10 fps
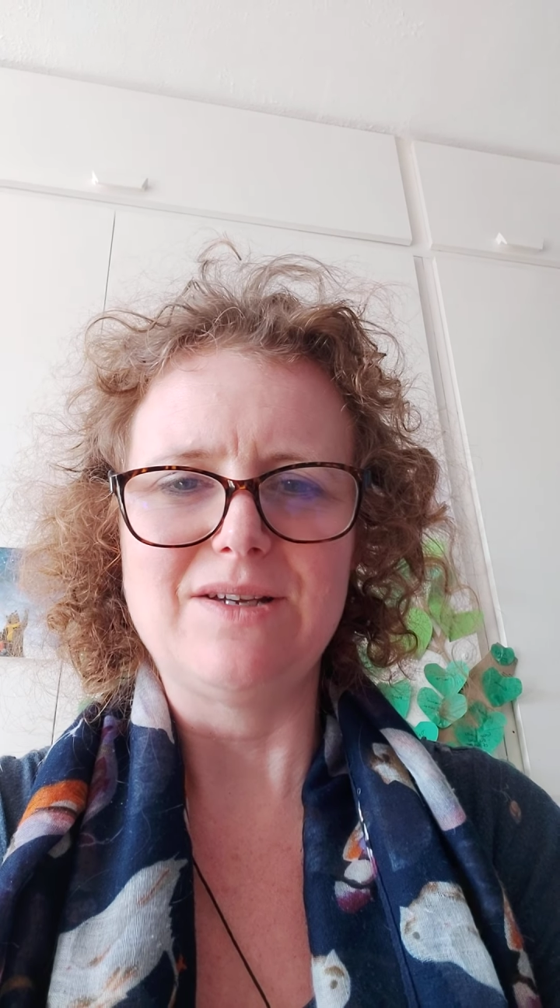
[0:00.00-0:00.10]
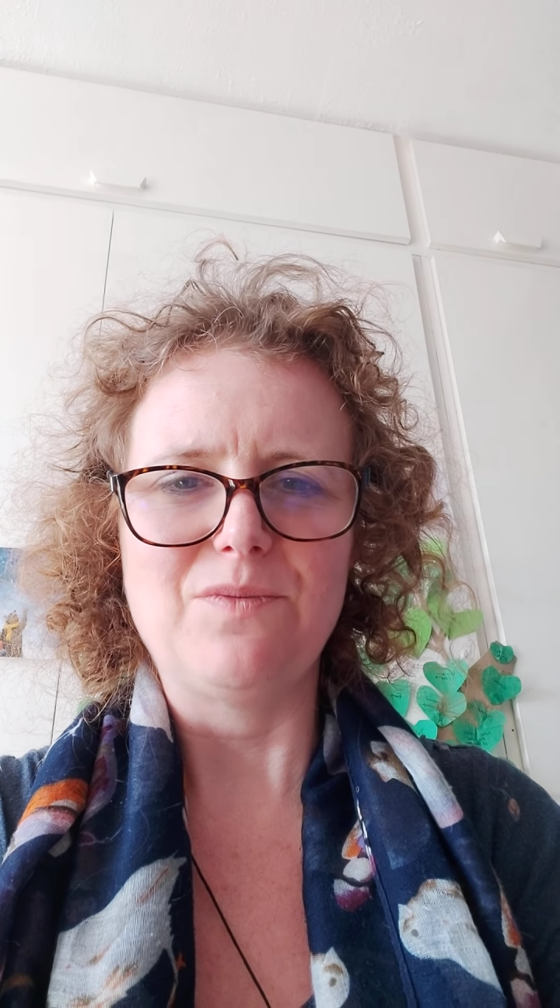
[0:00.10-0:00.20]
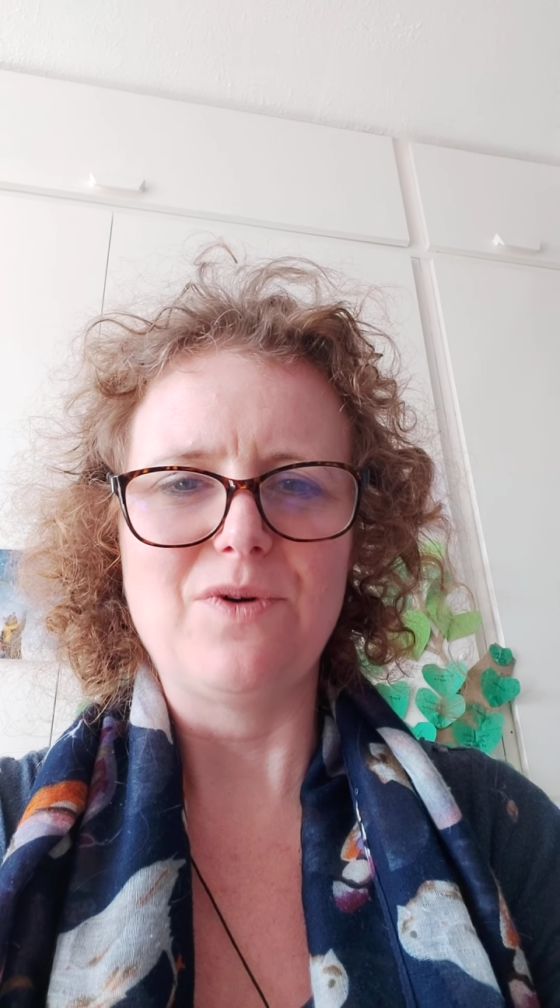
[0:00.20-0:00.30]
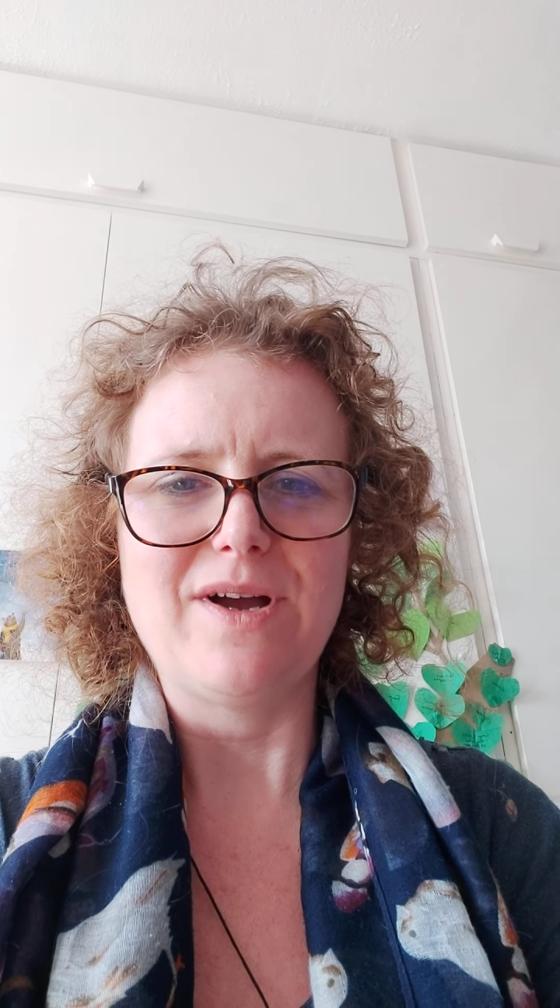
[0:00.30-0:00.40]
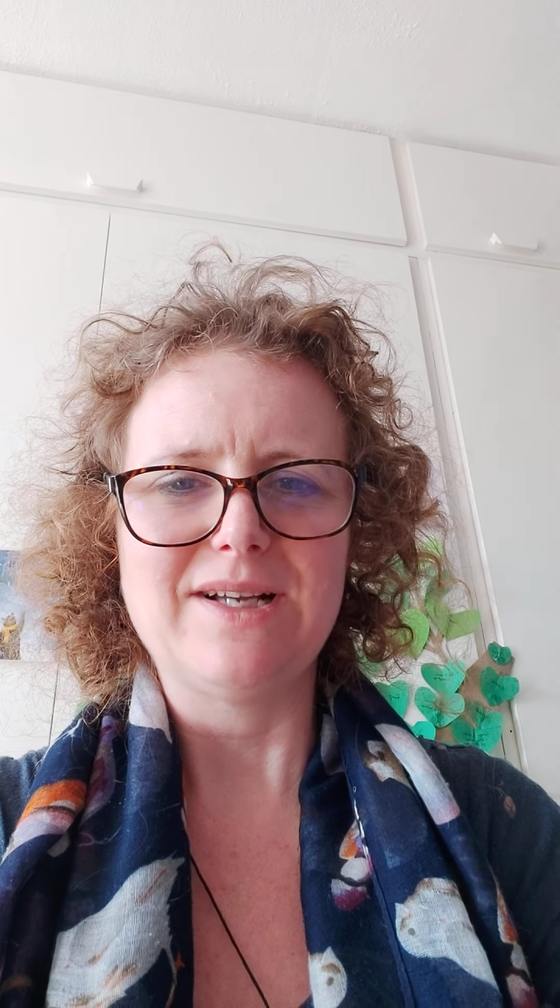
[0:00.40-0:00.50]
it
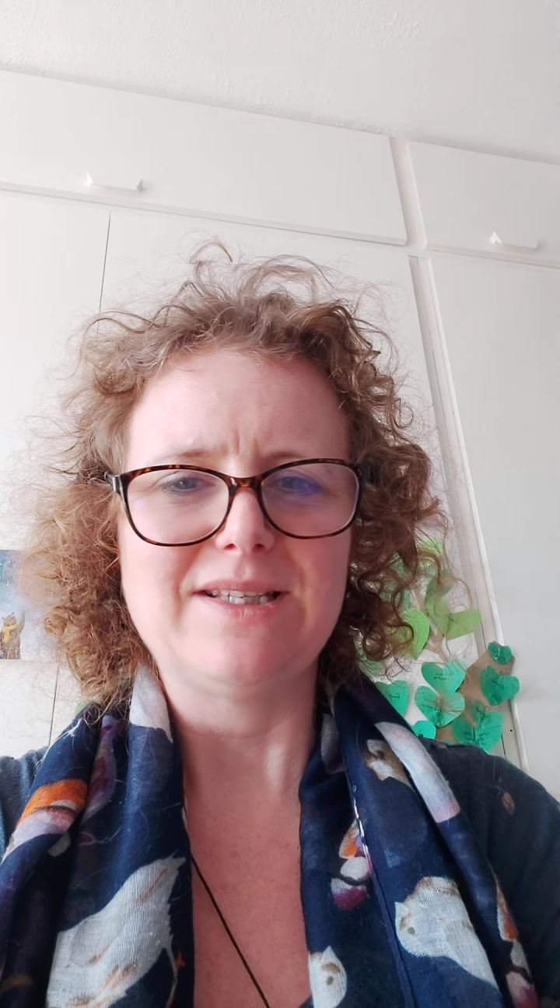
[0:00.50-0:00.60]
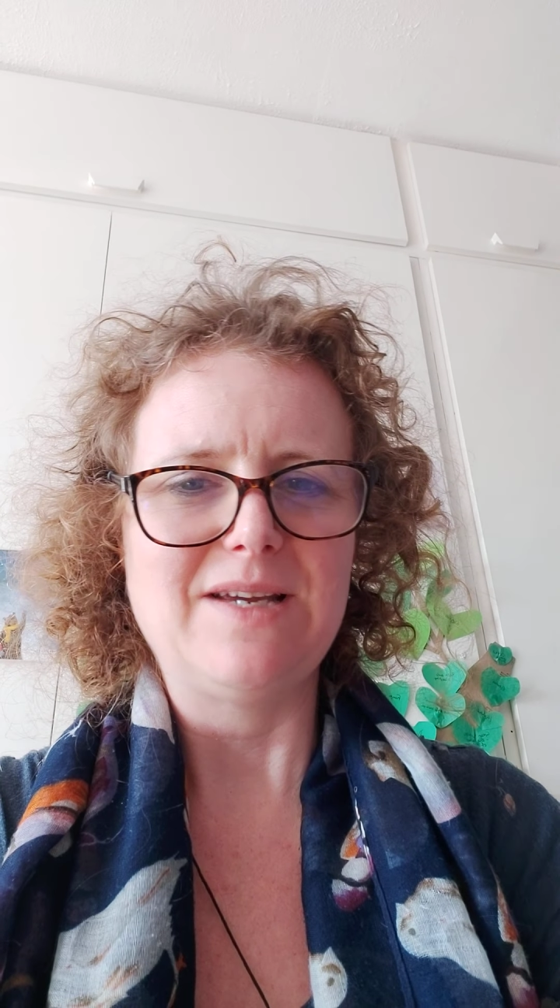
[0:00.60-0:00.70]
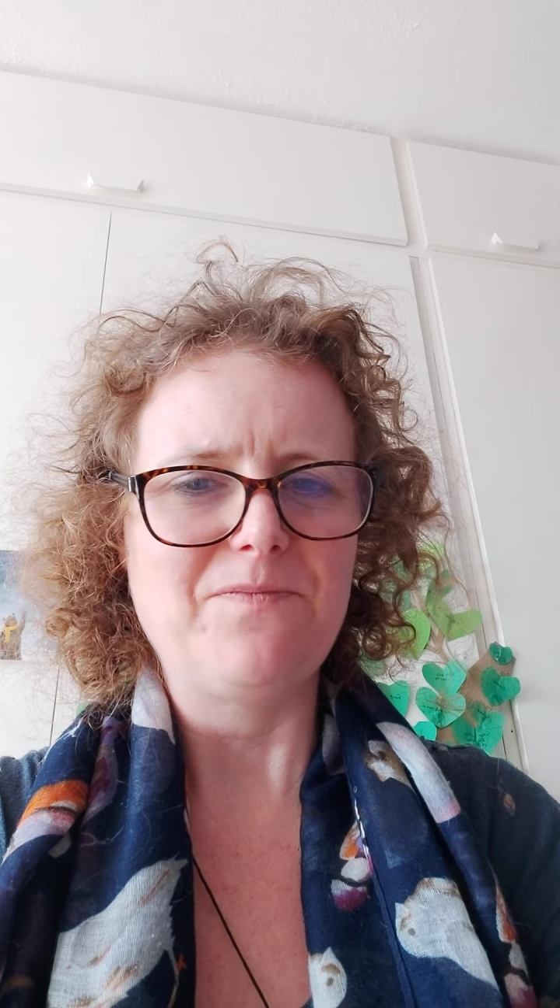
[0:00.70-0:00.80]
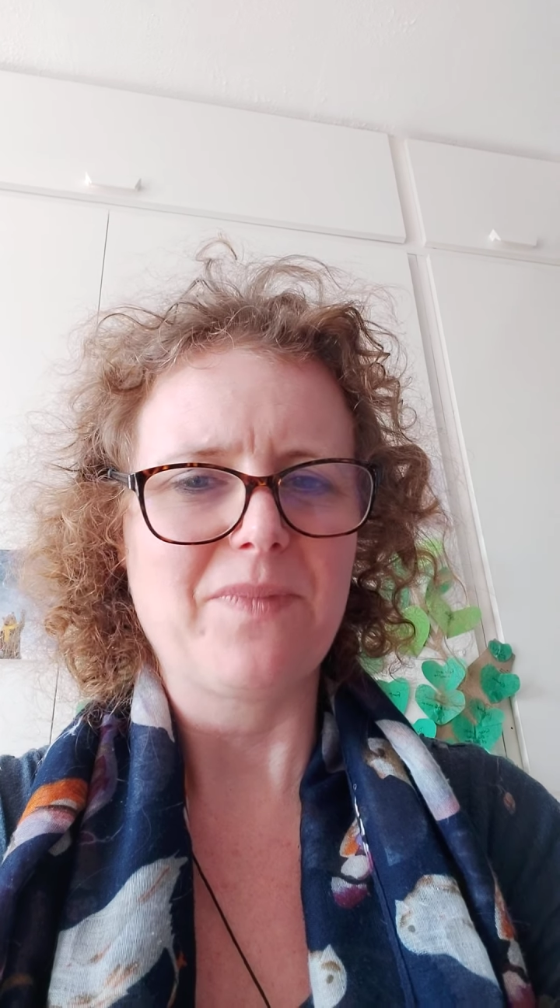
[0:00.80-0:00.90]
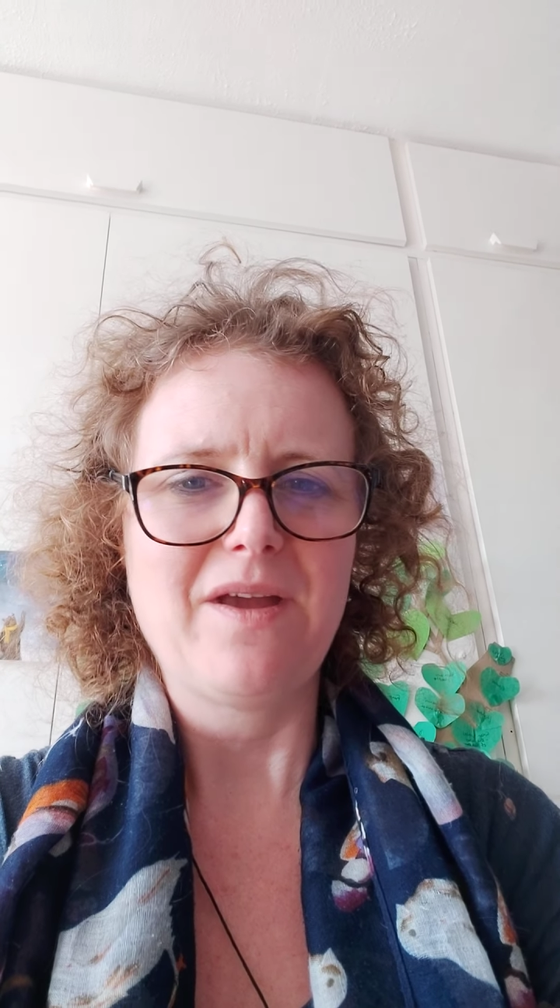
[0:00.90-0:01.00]
works
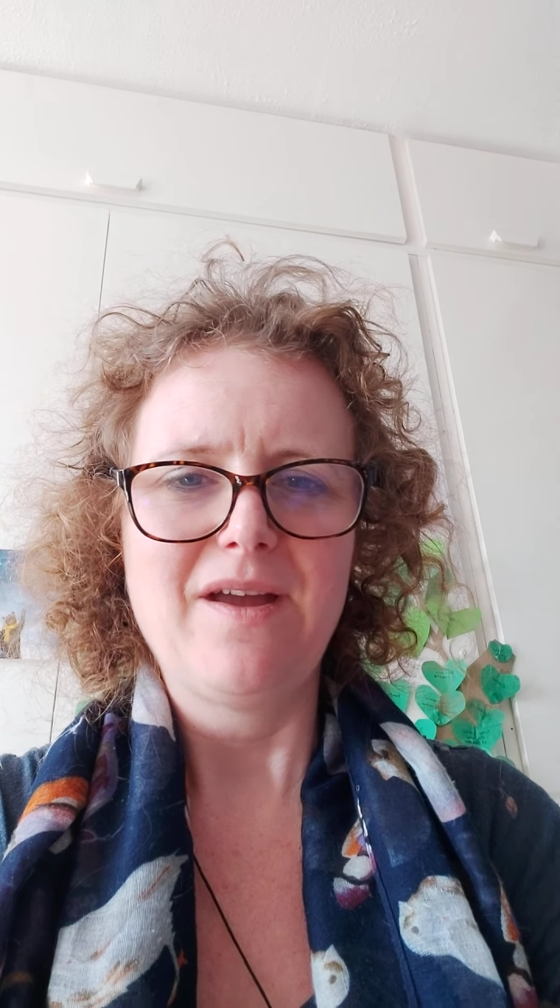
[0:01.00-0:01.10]
in